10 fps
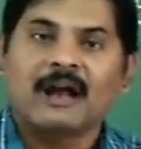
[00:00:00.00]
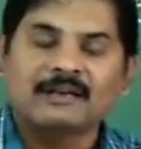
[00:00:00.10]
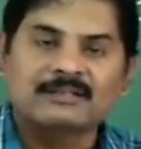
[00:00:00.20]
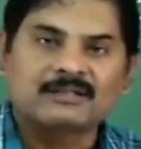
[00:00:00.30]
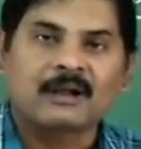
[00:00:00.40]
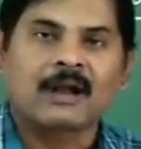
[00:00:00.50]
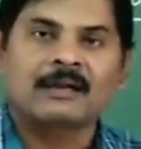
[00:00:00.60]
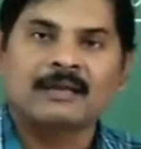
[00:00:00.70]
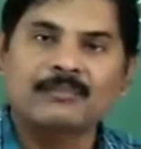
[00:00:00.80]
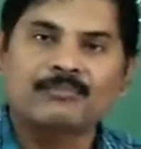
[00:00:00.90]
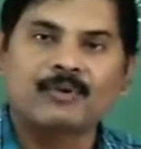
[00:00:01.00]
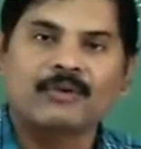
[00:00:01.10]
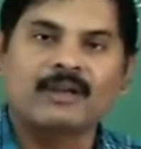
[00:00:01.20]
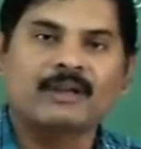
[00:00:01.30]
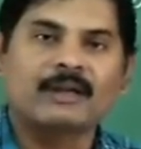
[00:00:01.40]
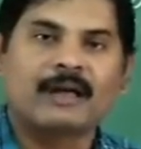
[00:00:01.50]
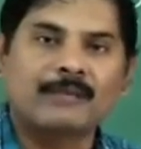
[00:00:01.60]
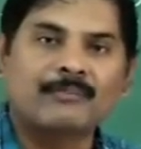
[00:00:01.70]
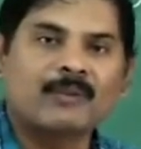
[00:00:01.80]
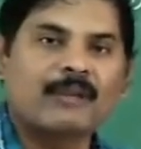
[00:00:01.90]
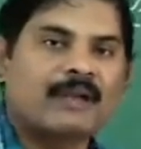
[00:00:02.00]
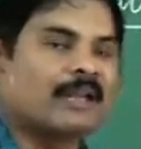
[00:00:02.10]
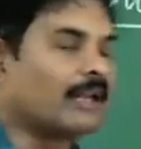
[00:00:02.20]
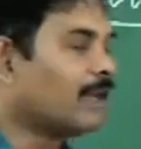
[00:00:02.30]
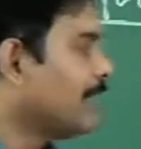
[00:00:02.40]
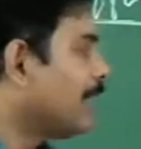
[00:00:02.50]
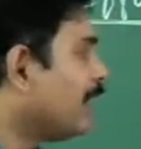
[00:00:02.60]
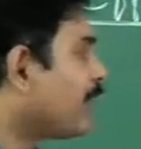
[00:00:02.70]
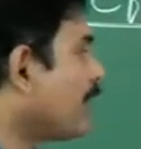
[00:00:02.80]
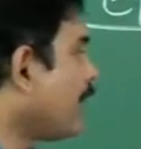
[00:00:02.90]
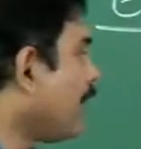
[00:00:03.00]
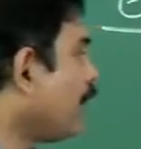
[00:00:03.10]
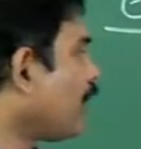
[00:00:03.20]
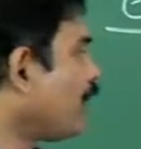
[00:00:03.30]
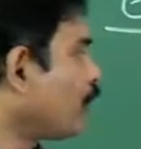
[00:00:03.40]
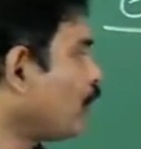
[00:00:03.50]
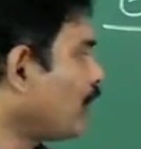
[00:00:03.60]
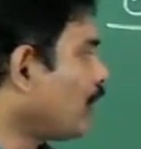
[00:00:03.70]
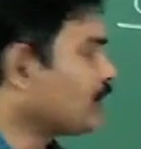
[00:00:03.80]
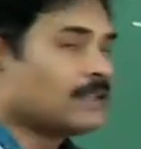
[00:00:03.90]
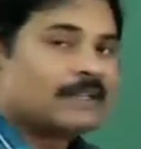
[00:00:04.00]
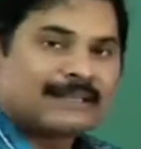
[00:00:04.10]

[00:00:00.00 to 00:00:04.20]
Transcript: and it started implementing different kind of programs.